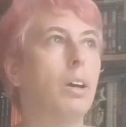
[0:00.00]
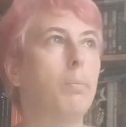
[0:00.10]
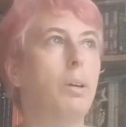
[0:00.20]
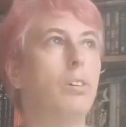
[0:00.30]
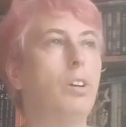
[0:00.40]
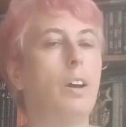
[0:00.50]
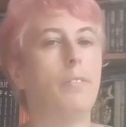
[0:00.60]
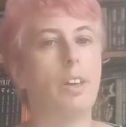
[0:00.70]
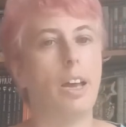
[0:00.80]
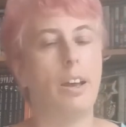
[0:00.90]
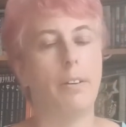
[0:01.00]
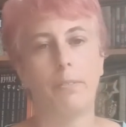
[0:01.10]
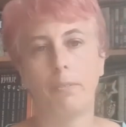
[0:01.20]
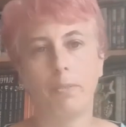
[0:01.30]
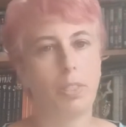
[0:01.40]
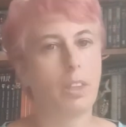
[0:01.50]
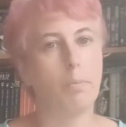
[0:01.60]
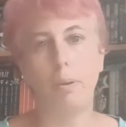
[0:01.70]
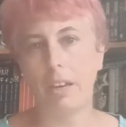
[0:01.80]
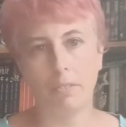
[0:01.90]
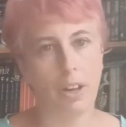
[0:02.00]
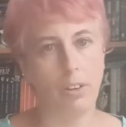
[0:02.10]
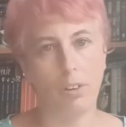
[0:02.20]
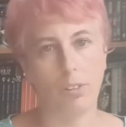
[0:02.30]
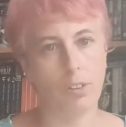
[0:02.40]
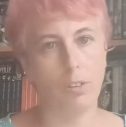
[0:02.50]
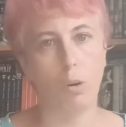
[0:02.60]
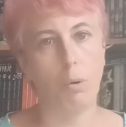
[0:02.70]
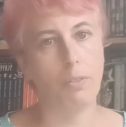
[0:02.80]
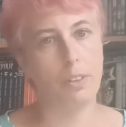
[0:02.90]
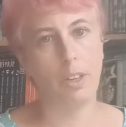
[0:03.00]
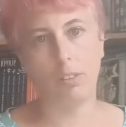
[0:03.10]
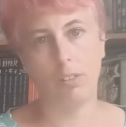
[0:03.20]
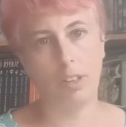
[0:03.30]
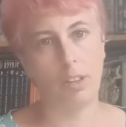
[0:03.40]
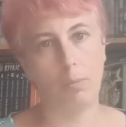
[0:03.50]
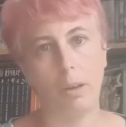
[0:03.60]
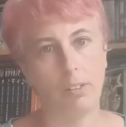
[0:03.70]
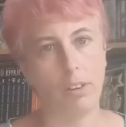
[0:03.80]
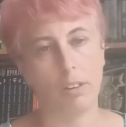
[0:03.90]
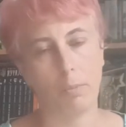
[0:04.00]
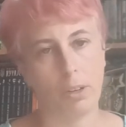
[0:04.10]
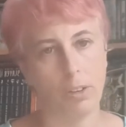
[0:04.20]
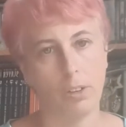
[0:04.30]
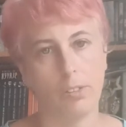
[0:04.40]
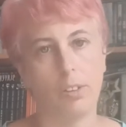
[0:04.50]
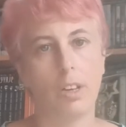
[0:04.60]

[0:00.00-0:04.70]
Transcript: because you have to get bigger venues than normal for these meetings, because